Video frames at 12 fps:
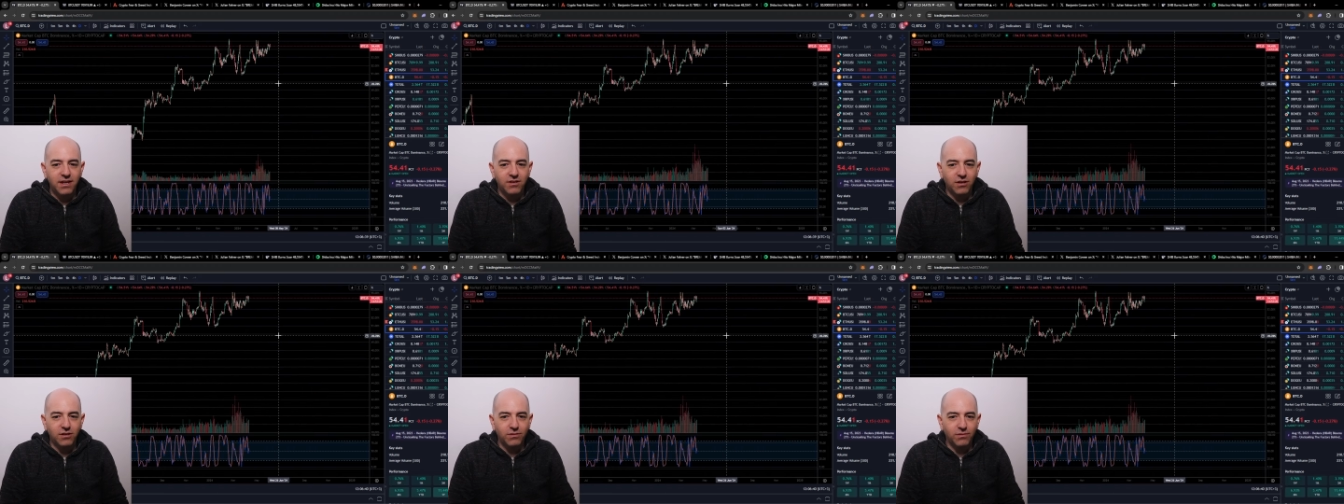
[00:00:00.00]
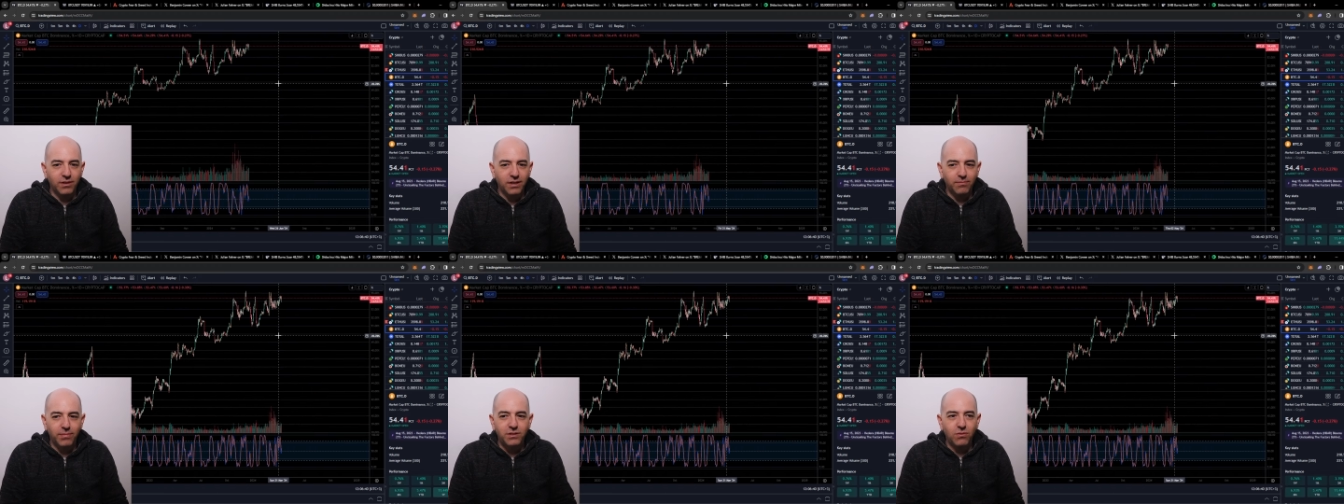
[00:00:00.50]
No,
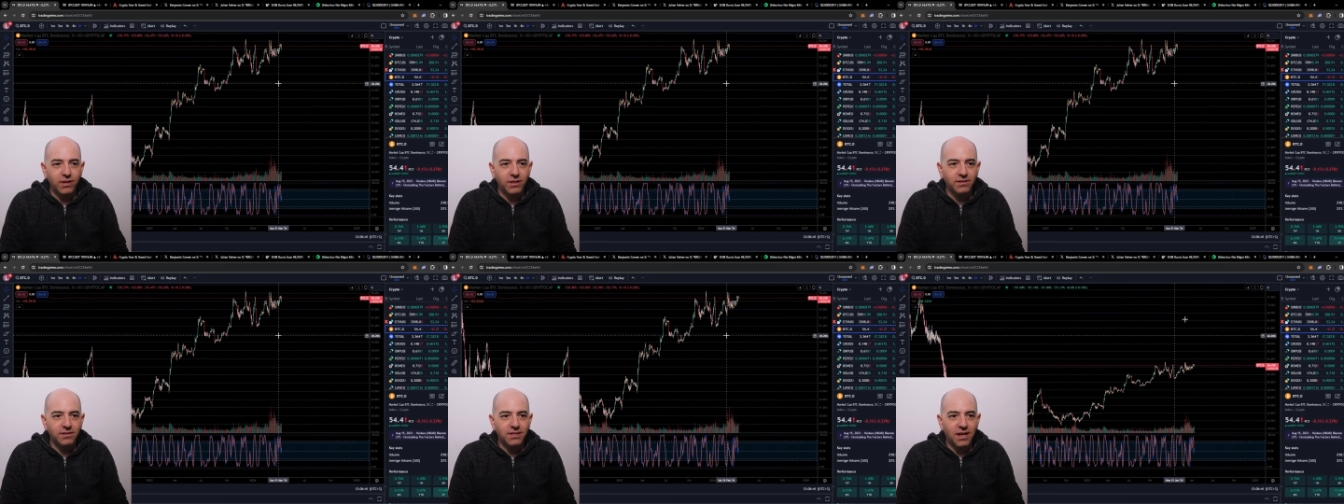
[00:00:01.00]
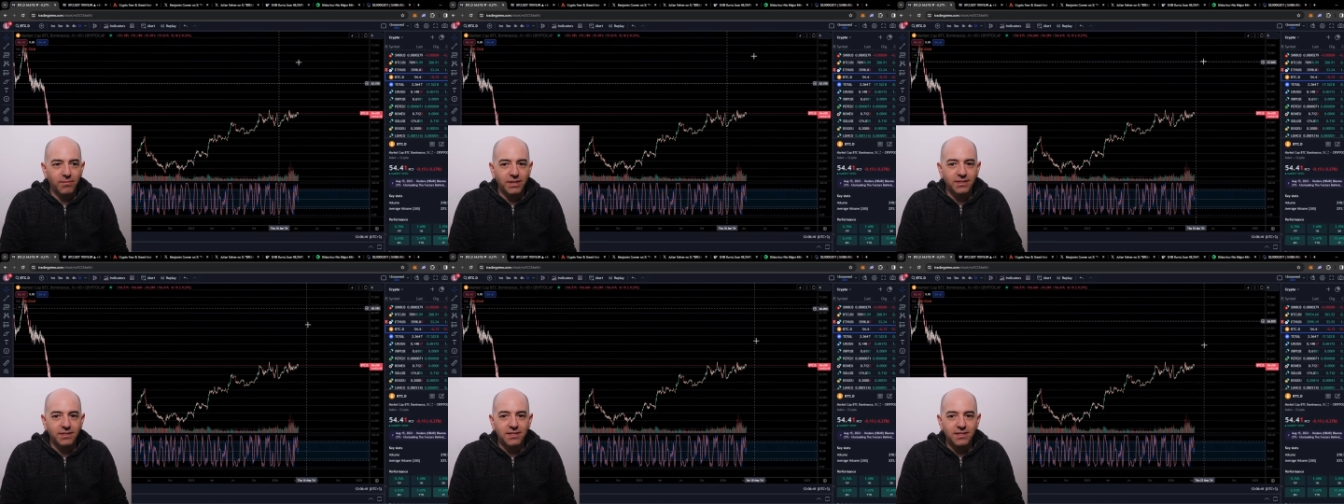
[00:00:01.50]
like, Bitcoin
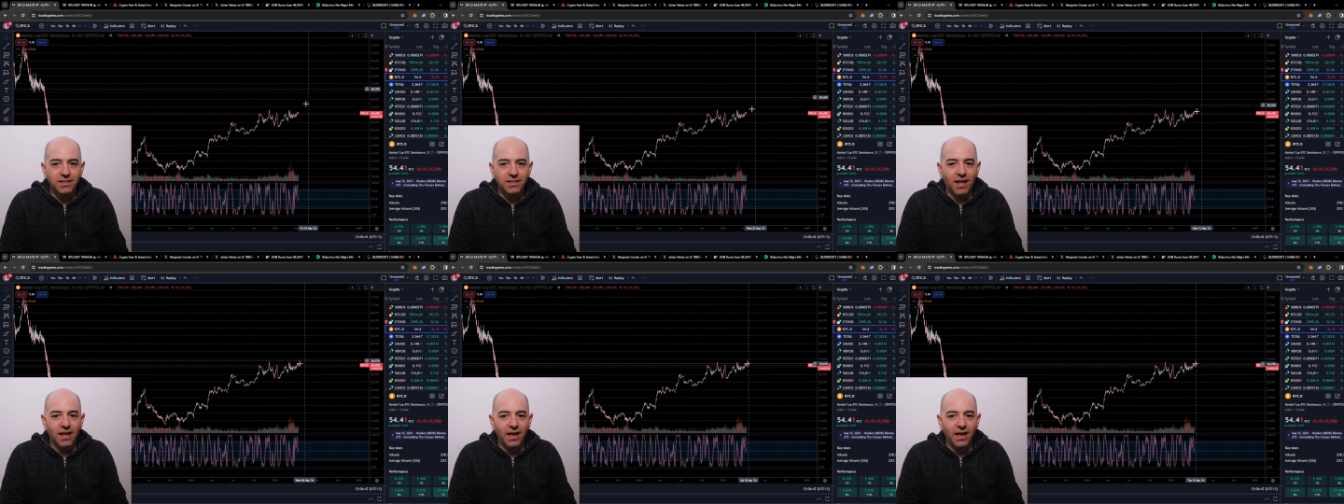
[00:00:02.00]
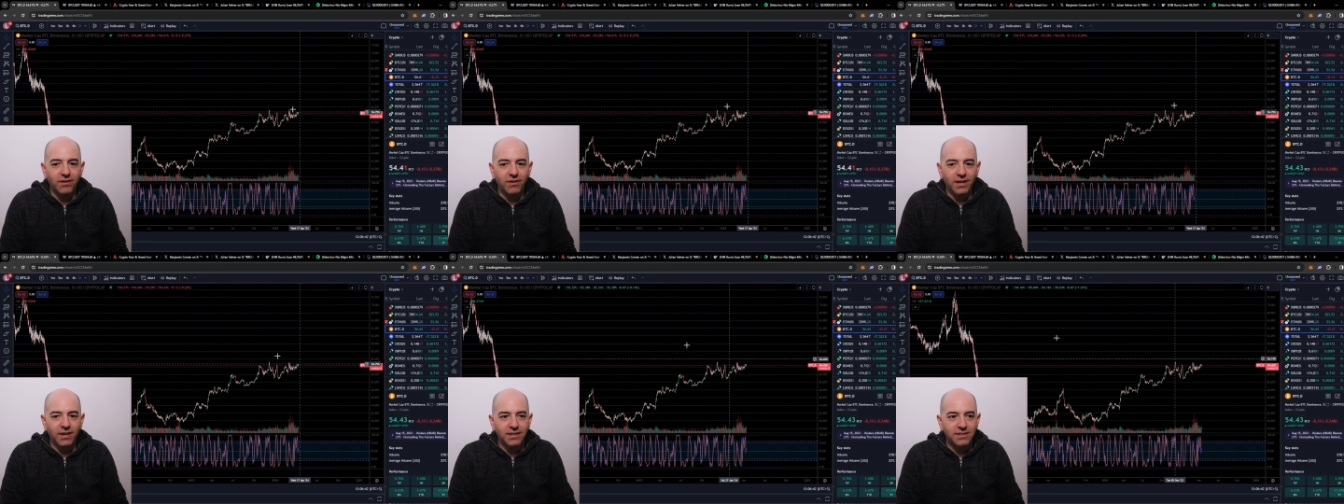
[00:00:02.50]
dominance is still high,
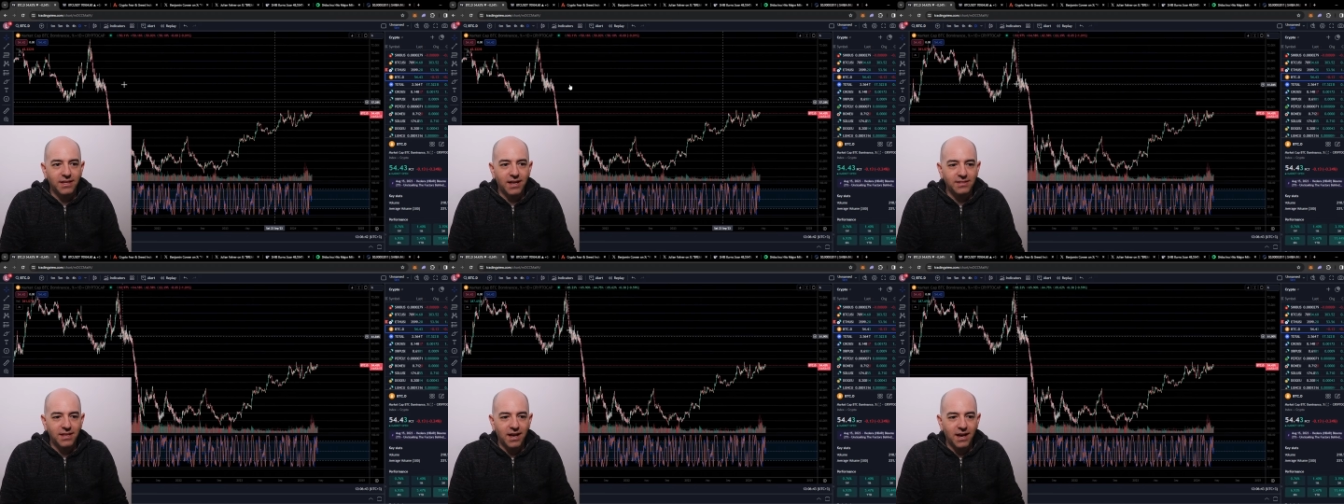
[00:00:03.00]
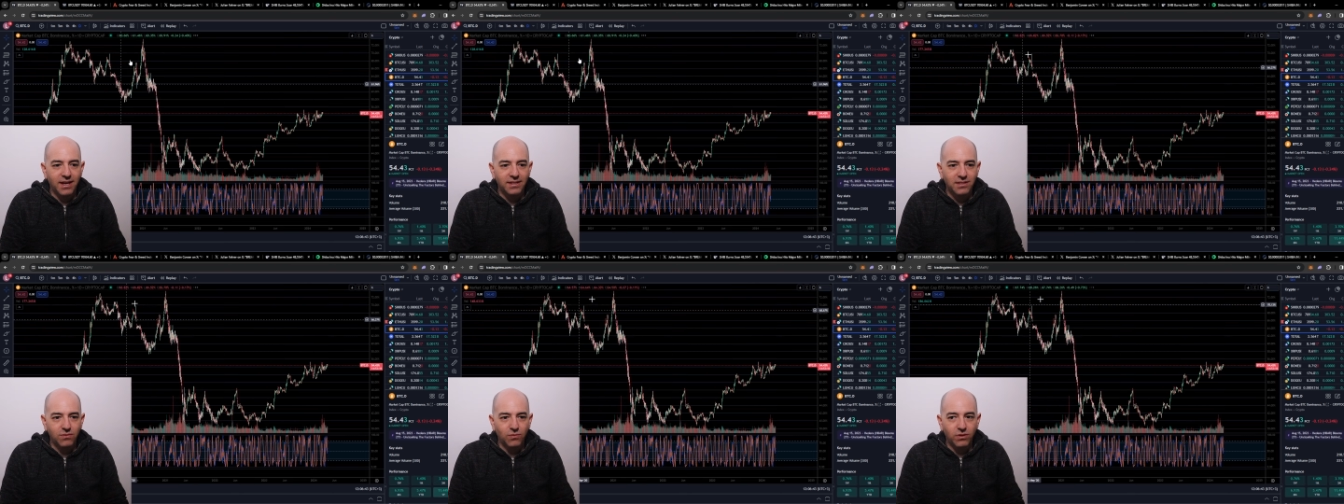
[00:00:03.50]
right? It's not as high as
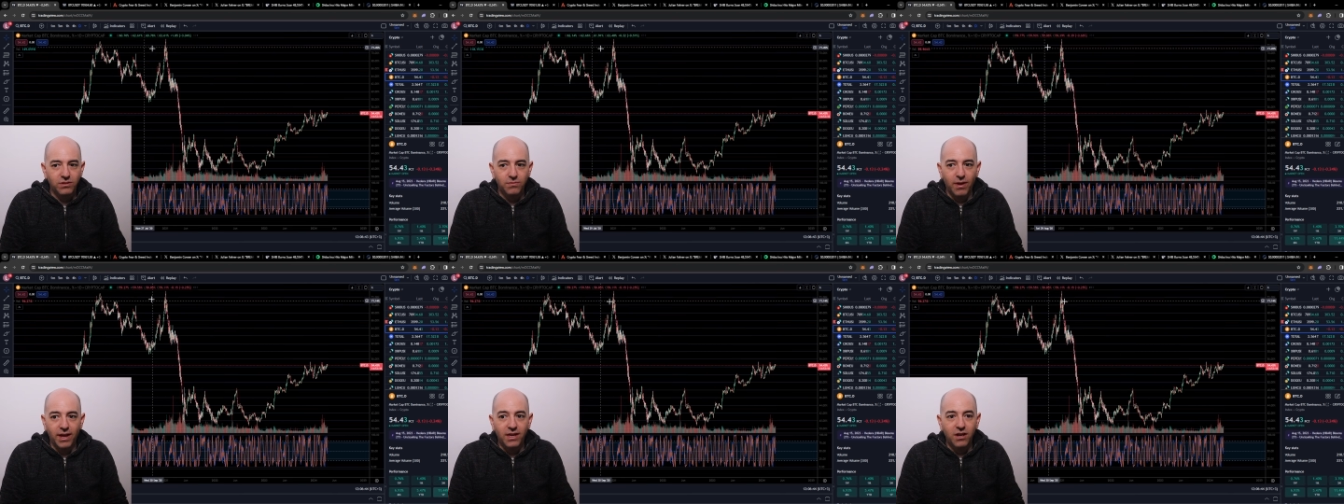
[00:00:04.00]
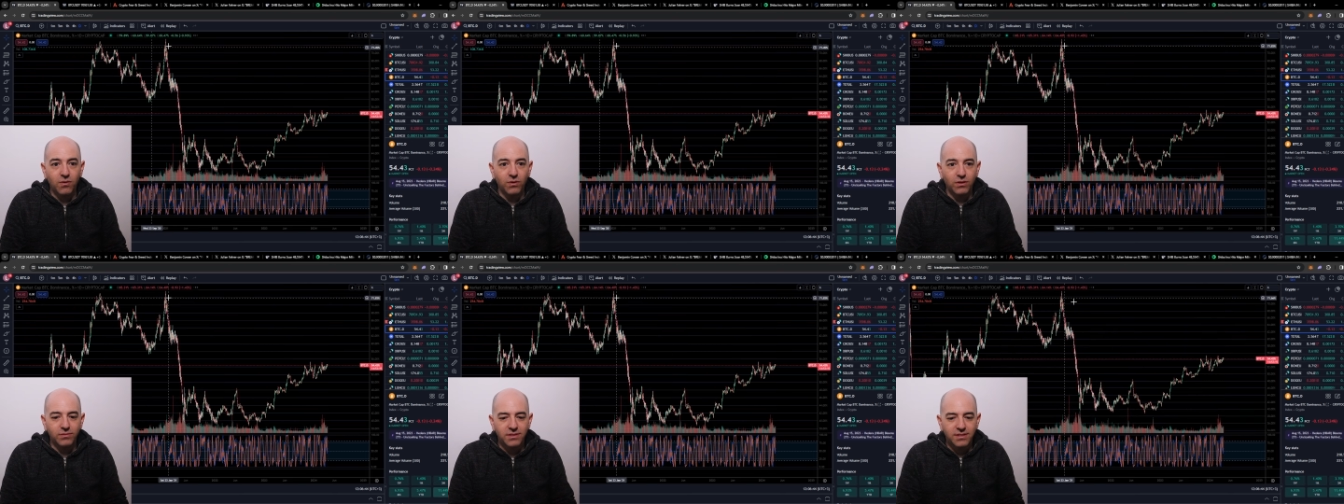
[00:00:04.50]
it was back here, when
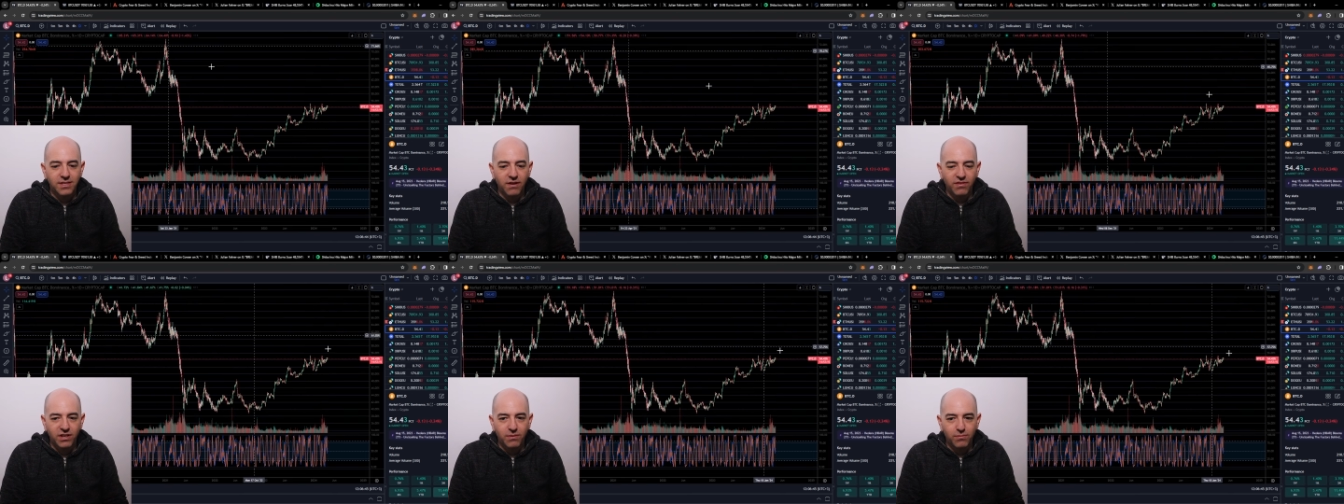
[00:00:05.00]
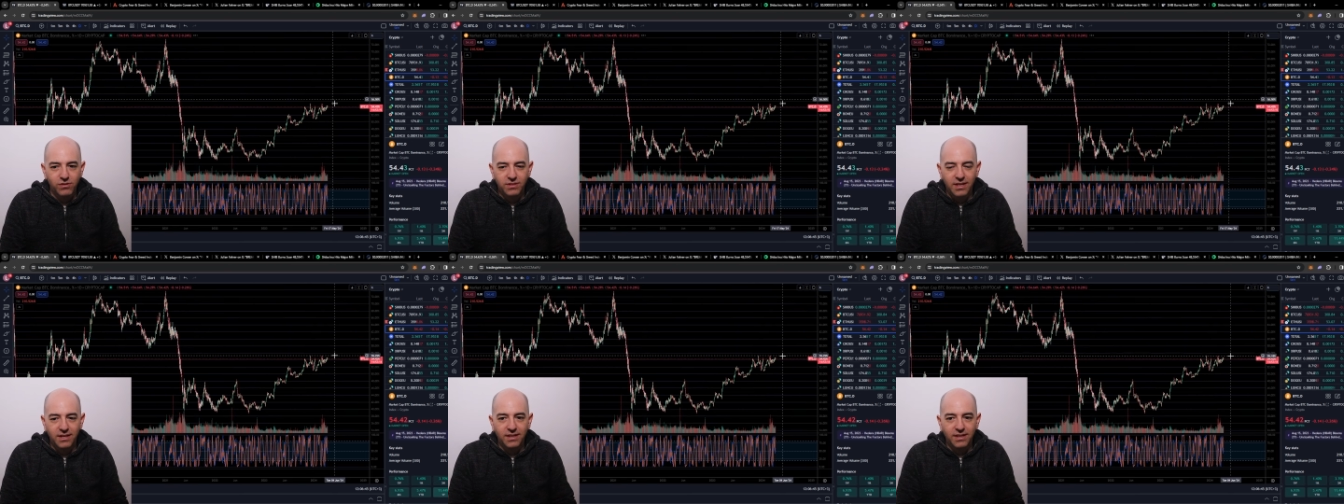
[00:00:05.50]
it was 70%
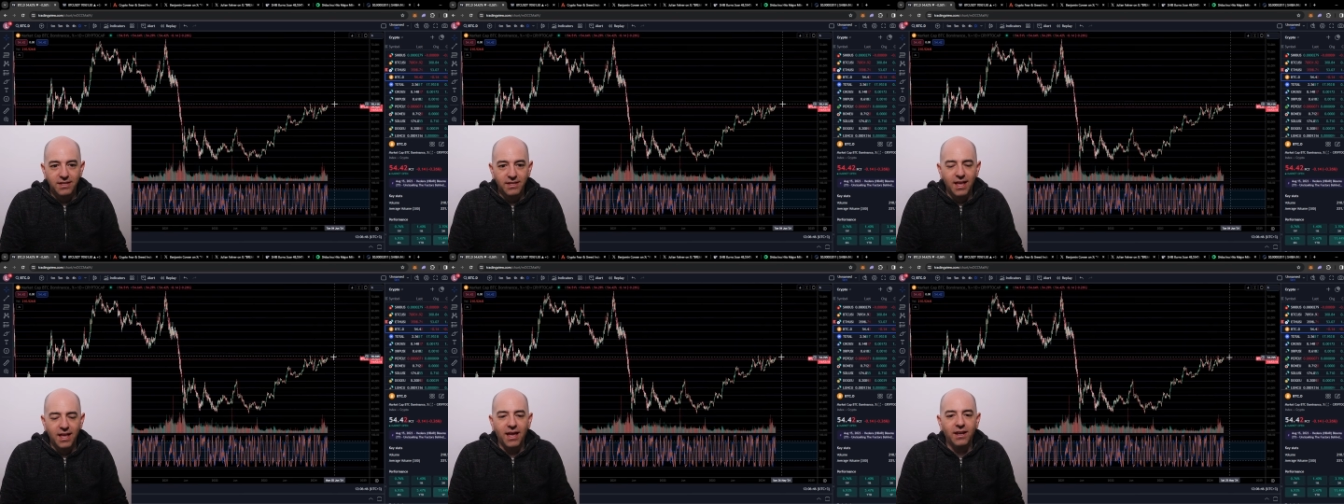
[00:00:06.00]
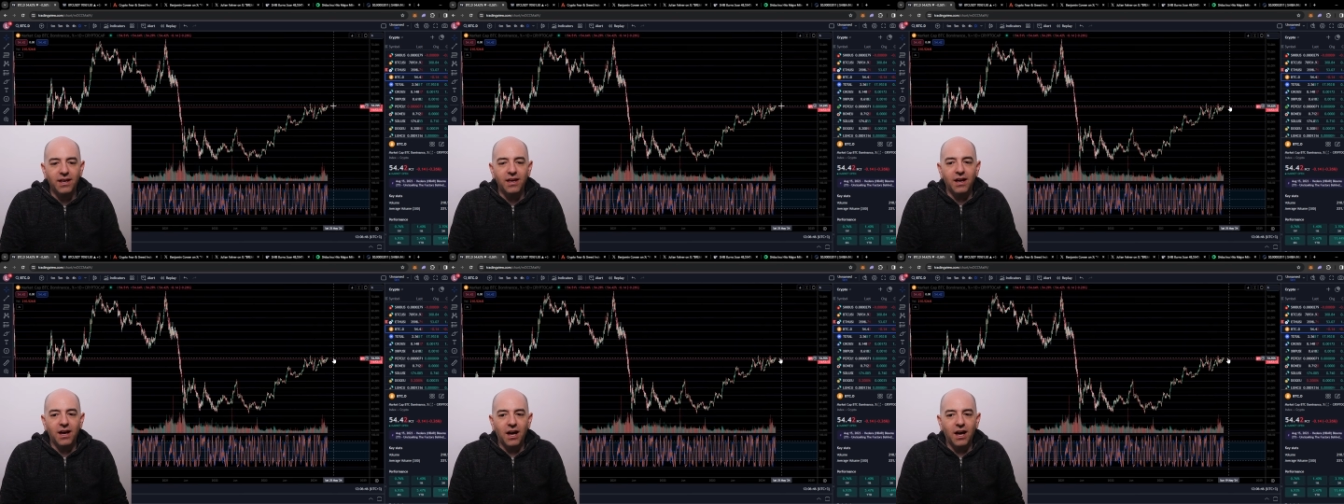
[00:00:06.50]
and things like that.
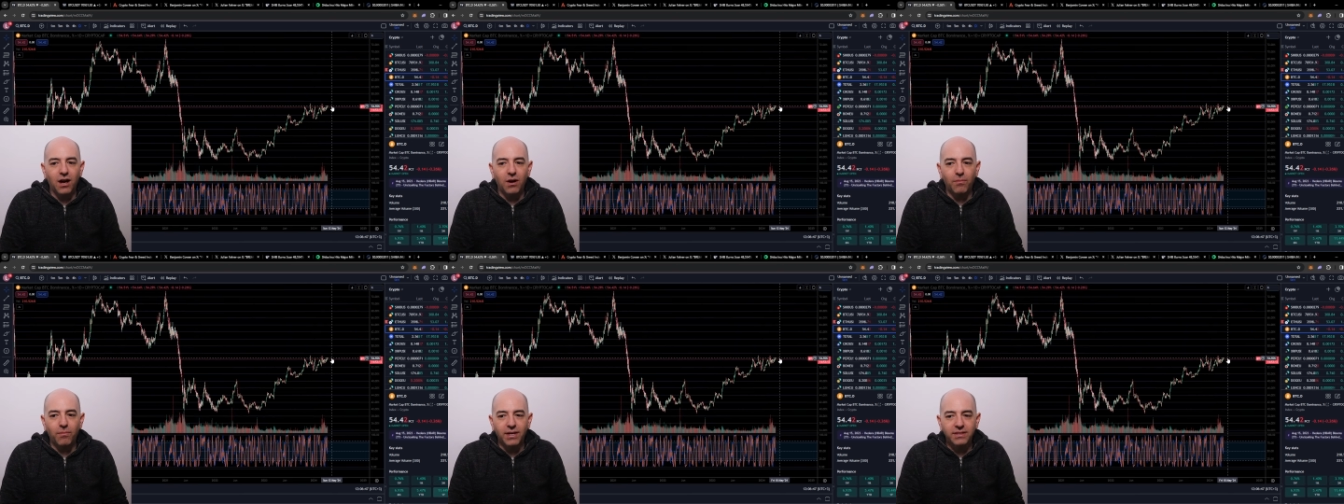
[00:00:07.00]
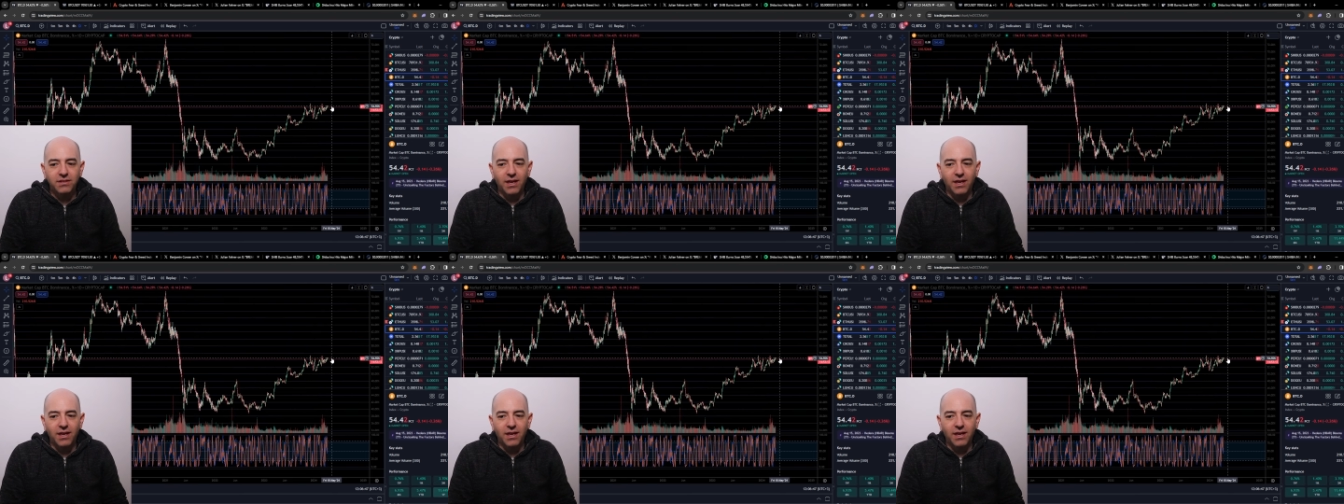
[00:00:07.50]
But